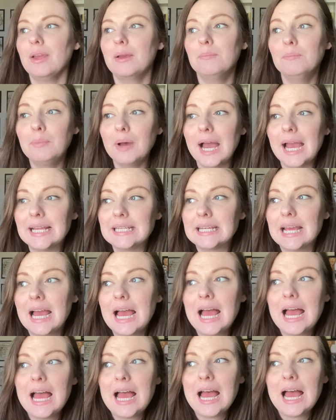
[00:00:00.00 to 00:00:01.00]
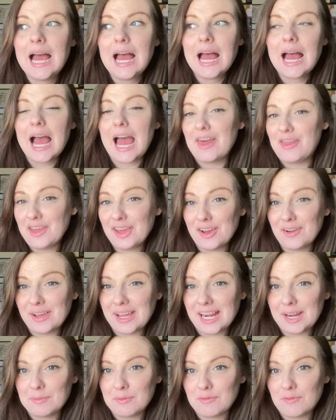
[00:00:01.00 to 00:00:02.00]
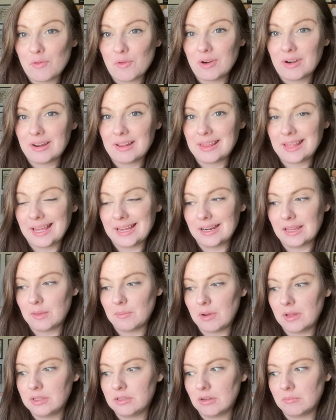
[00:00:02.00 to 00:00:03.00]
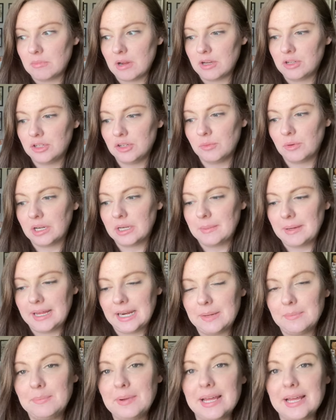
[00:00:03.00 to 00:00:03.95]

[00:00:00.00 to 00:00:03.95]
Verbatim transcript: but I think I'll get it before the end of the month, so I'm not too worried about it.